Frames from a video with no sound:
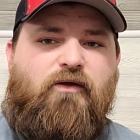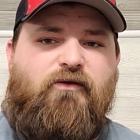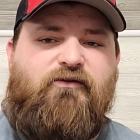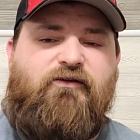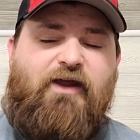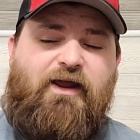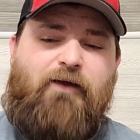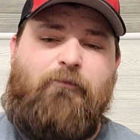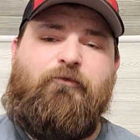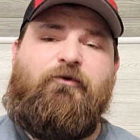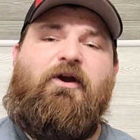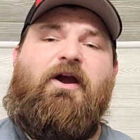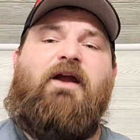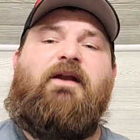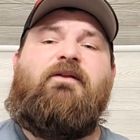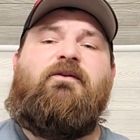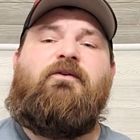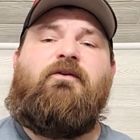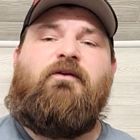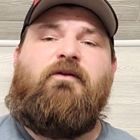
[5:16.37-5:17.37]
take pride
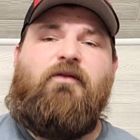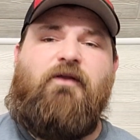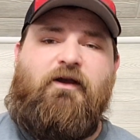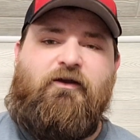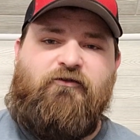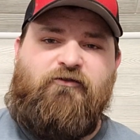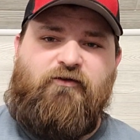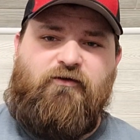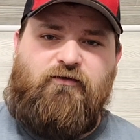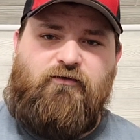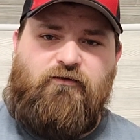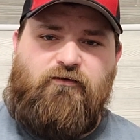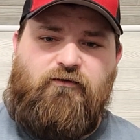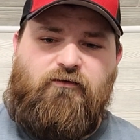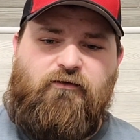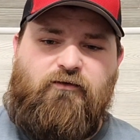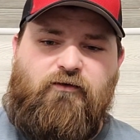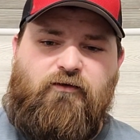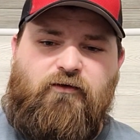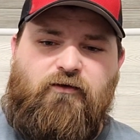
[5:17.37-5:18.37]
in your collection.
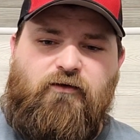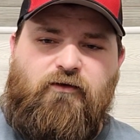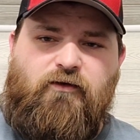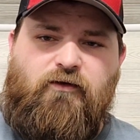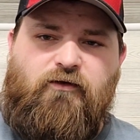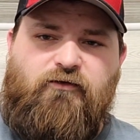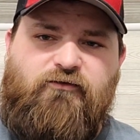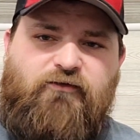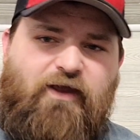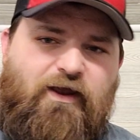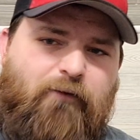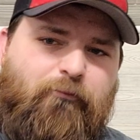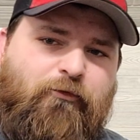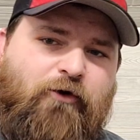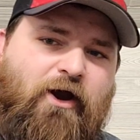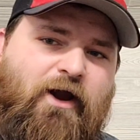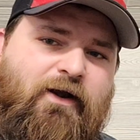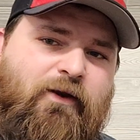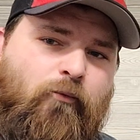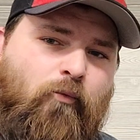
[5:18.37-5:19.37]
Take
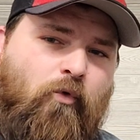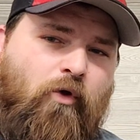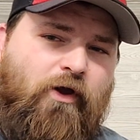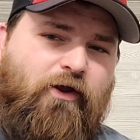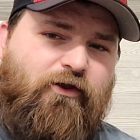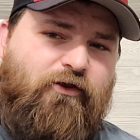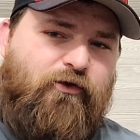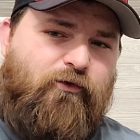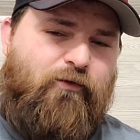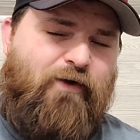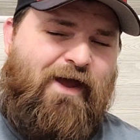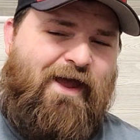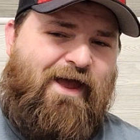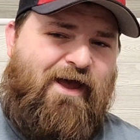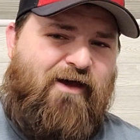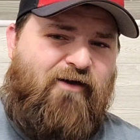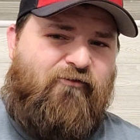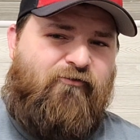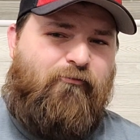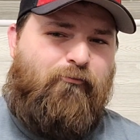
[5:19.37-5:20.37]
pride in what you
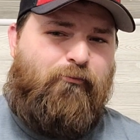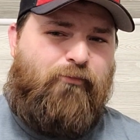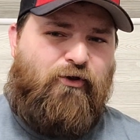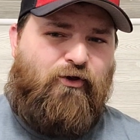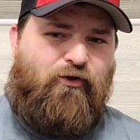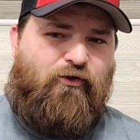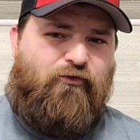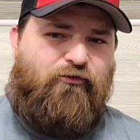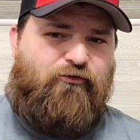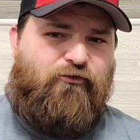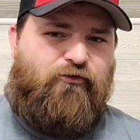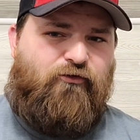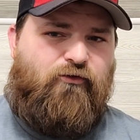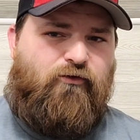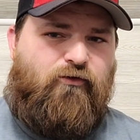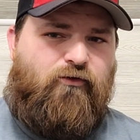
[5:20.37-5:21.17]
have built.